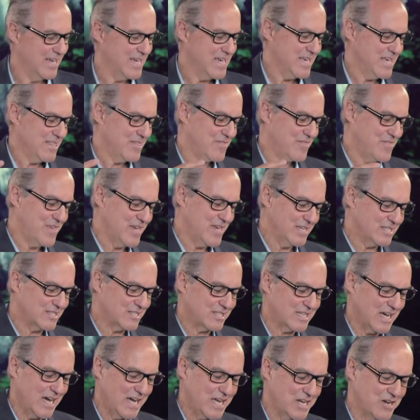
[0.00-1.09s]
This
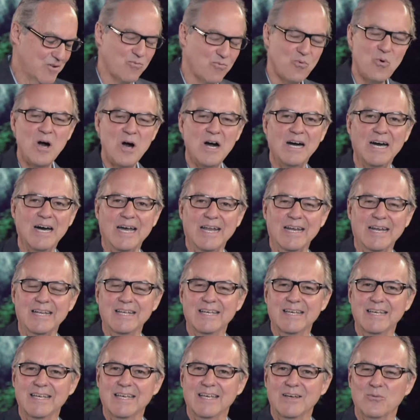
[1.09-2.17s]
kind of wine
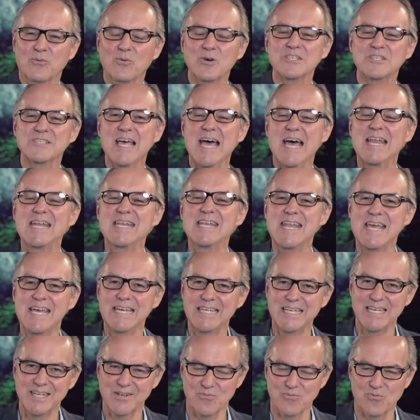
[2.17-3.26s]
was that
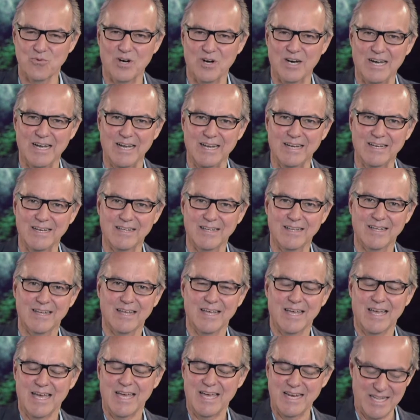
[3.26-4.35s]
negative wine.
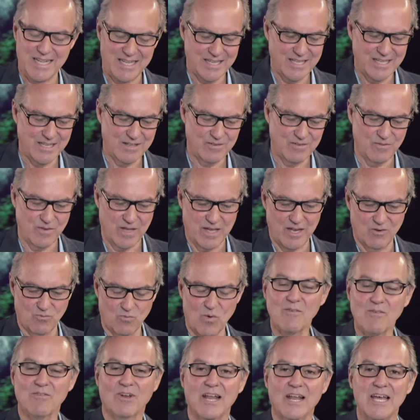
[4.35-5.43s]
And in
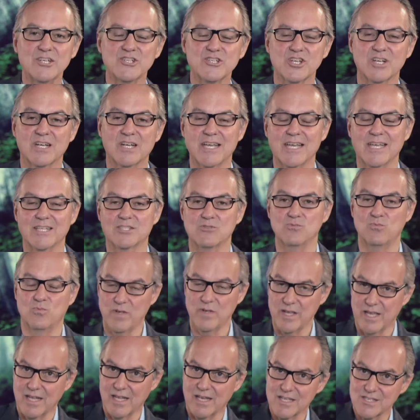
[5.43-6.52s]
Revelation, it
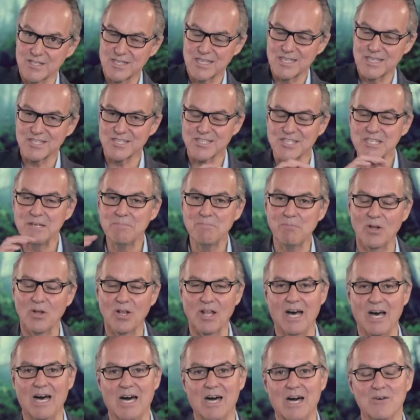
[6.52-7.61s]
is a symbol
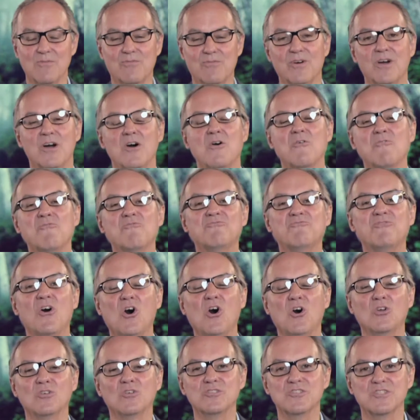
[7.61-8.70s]
of
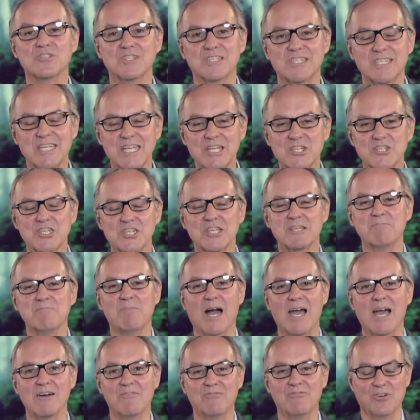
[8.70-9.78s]
false teaching
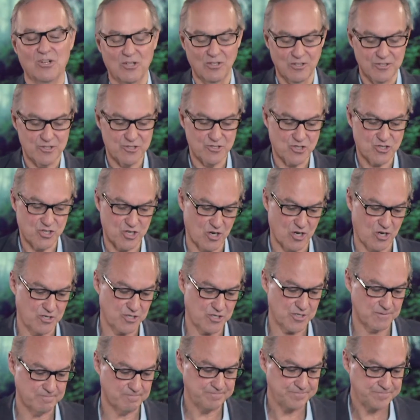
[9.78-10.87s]
by a false
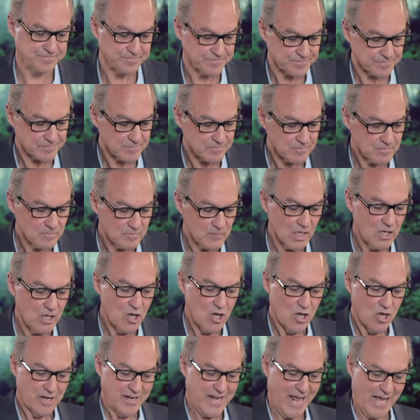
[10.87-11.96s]
church.
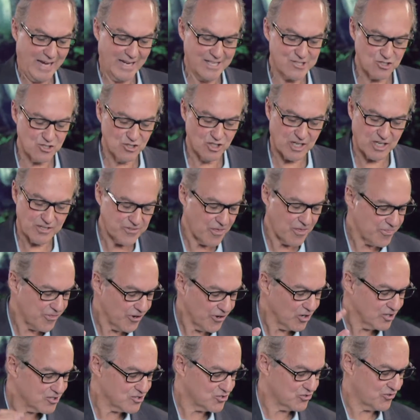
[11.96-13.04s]
Now let's look at the
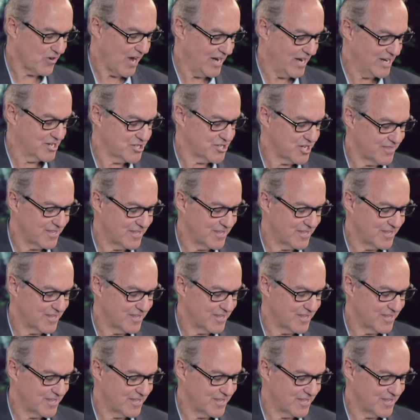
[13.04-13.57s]
third strategy that